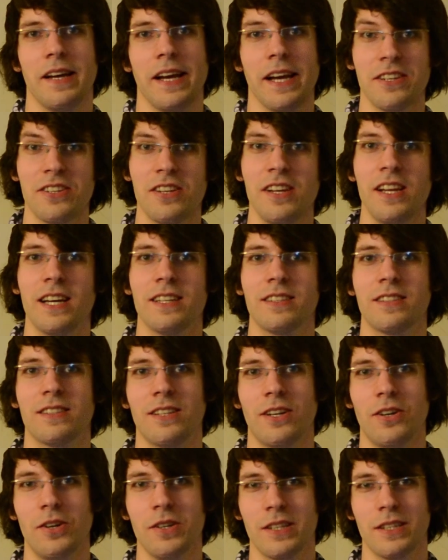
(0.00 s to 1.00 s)
Actually, I
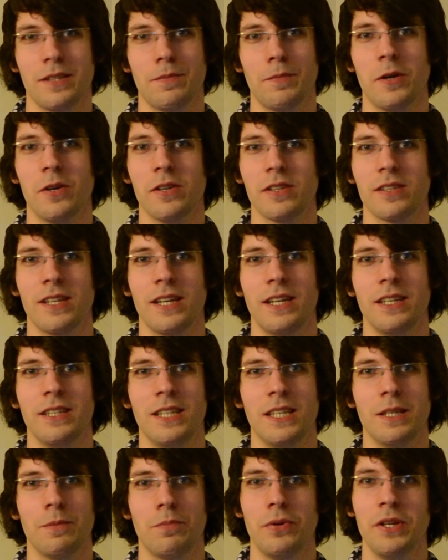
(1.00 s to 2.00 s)
stole this poster
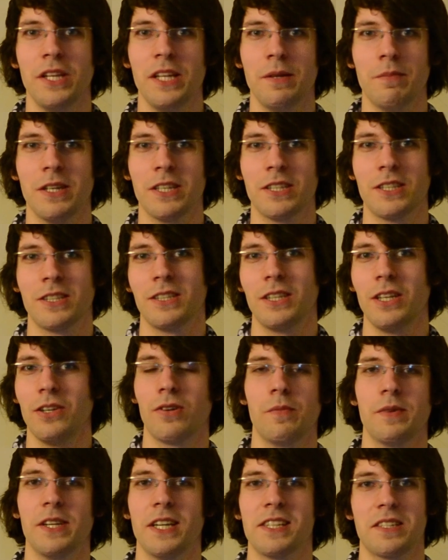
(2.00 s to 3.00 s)
idea pretty much
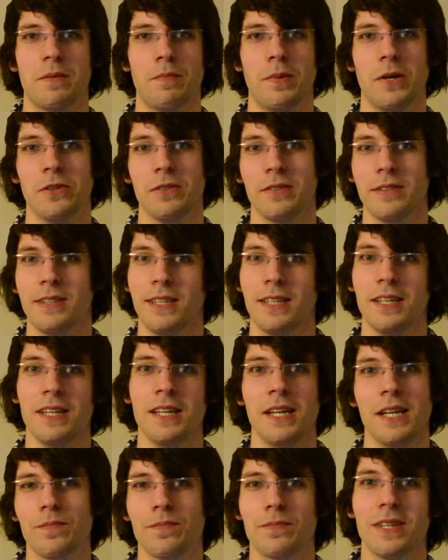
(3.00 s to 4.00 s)
from another poster,
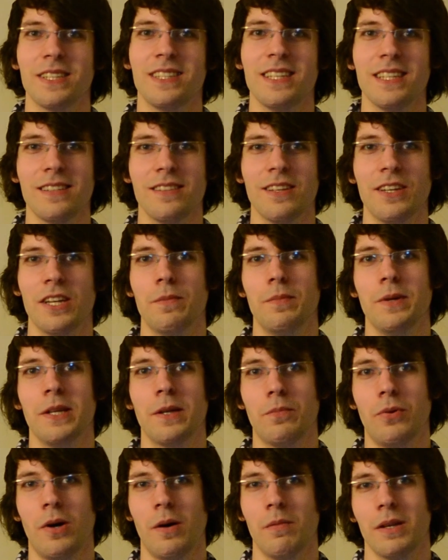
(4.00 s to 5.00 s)
but that's not a
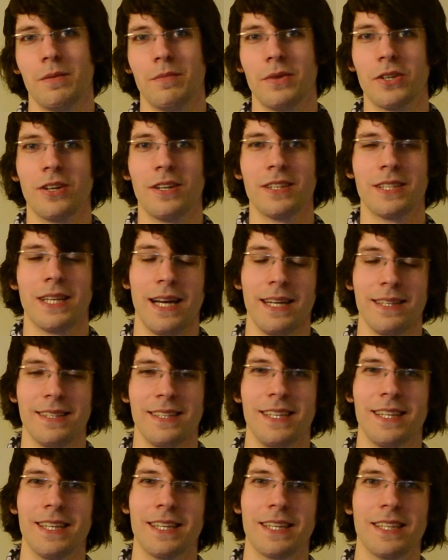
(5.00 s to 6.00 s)
big problem because I
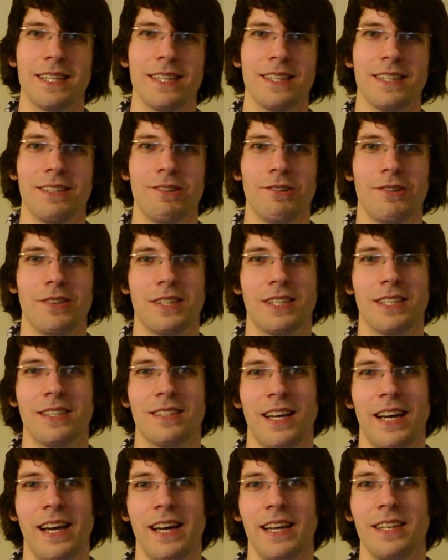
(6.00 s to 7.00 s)
think
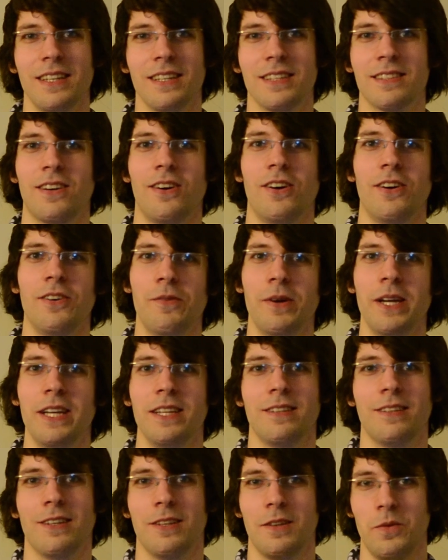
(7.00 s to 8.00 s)
design is
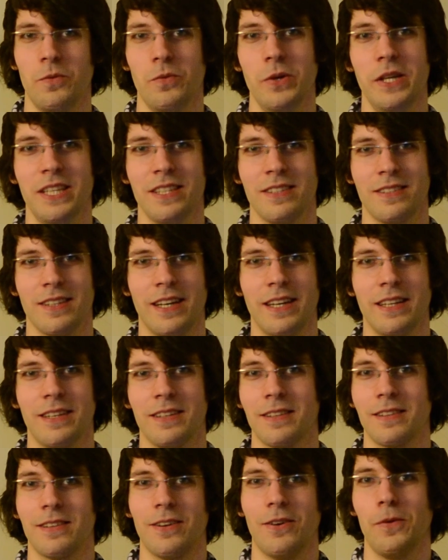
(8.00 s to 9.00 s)
always
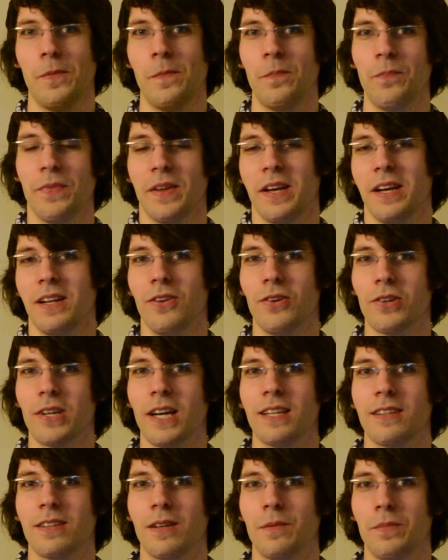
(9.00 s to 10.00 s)
redesign. So look
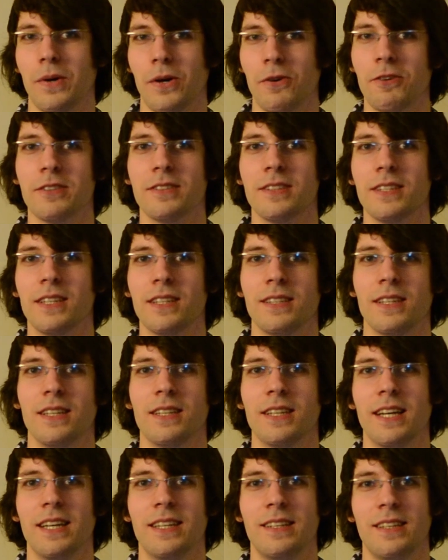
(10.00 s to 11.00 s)
at some posters
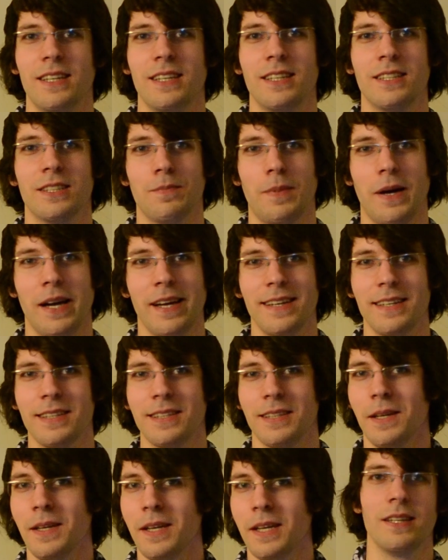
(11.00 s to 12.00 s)
and get inspired